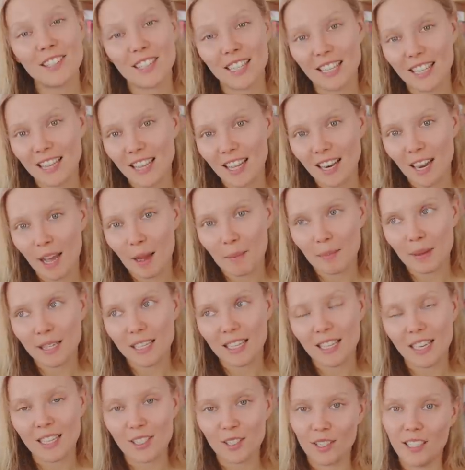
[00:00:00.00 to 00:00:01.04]
looking that up in
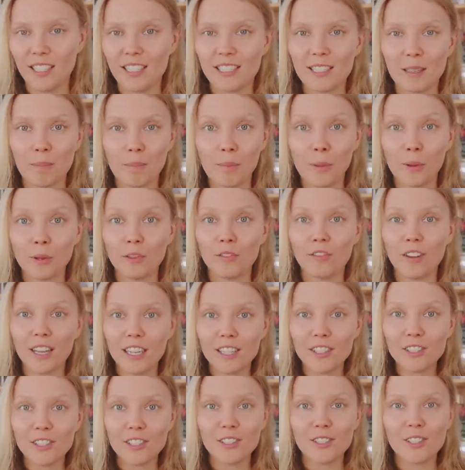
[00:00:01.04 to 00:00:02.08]
case you need some
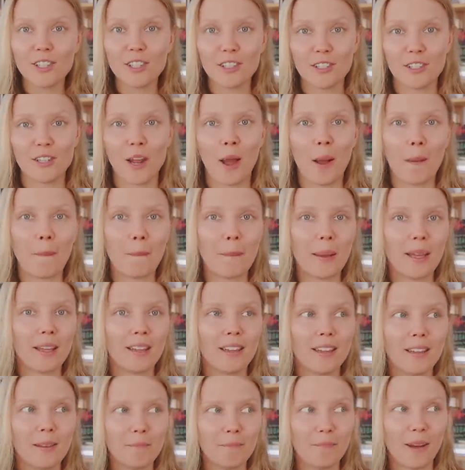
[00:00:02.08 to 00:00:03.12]
motivation to stop
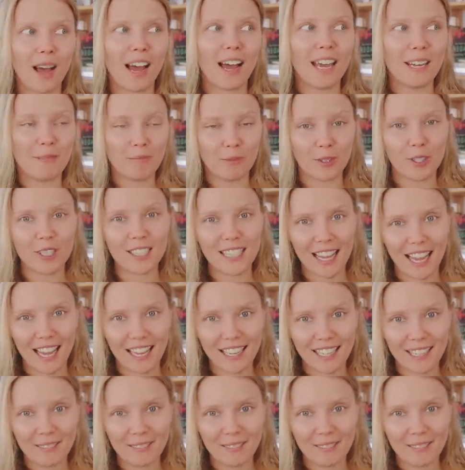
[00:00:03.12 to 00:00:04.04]
buying more tech.